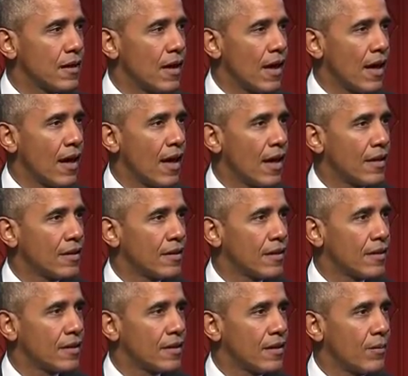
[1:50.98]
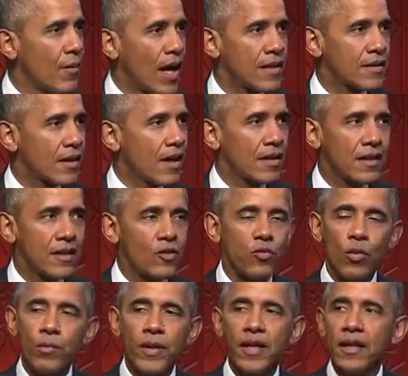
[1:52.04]
And a mosque like this
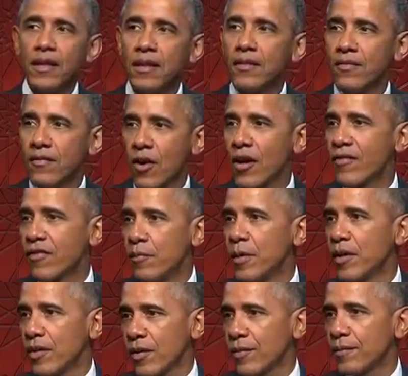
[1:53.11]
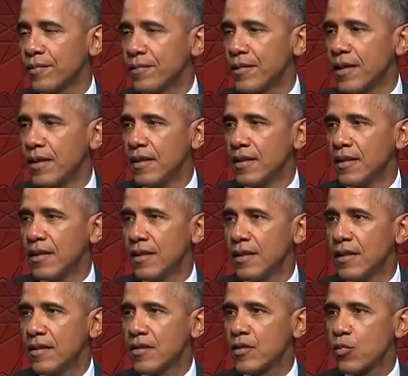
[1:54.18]
will be very familiar.
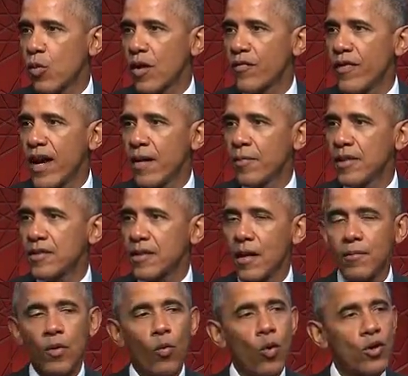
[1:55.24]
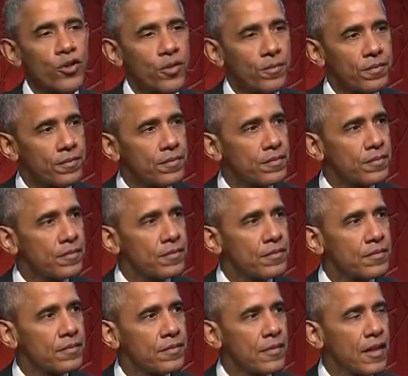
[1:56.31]
This is where families come to worship
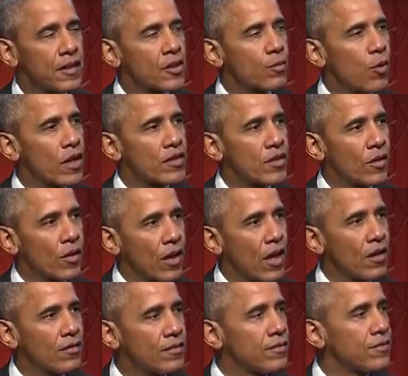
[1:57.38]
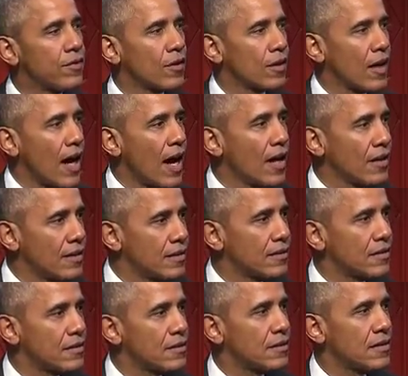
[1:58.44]
and express their love for God
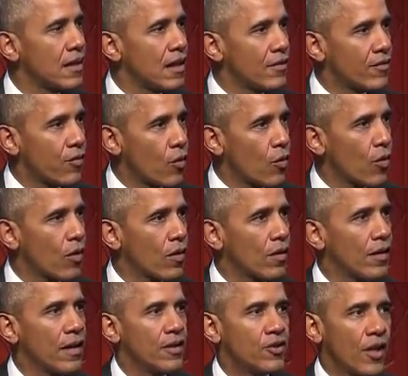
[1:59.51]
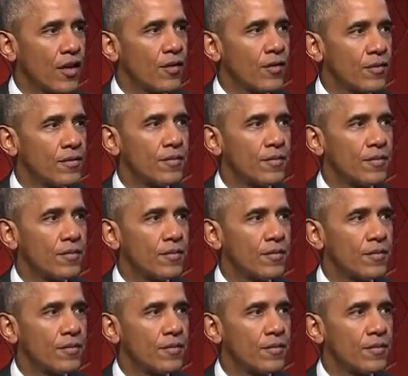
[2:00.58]
and for each other.